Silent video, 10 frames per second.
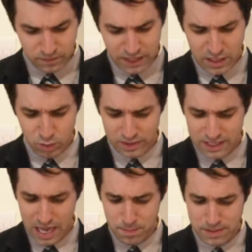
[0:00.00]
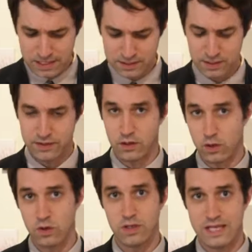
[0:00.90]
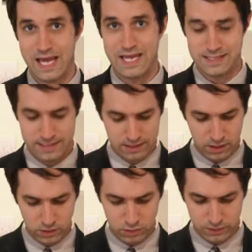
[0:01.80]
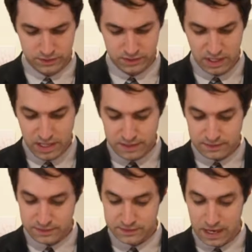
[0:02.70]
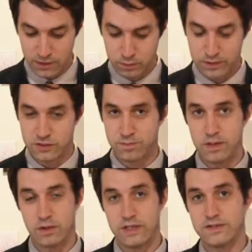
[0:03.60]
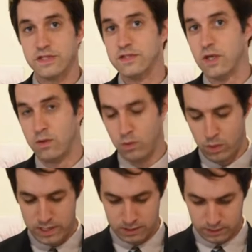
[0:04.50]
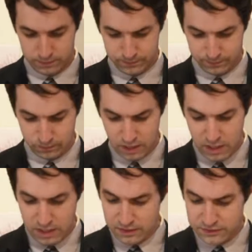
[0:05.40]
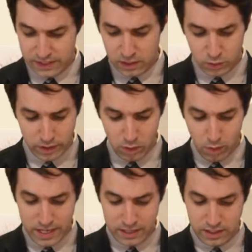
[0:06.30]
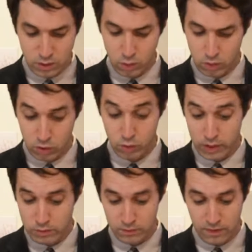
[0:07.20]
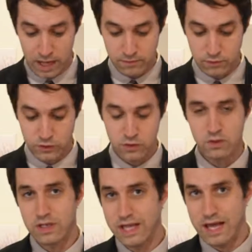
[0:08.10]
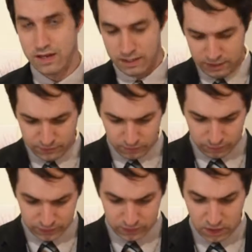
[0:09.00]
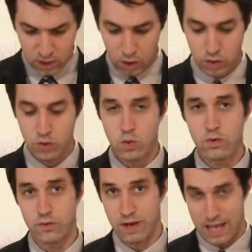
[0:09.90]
and it would not be until the early 1800s that the South would experience its own awakening. The Second Great Awakening, or Great Revival, certainly had an influence on northern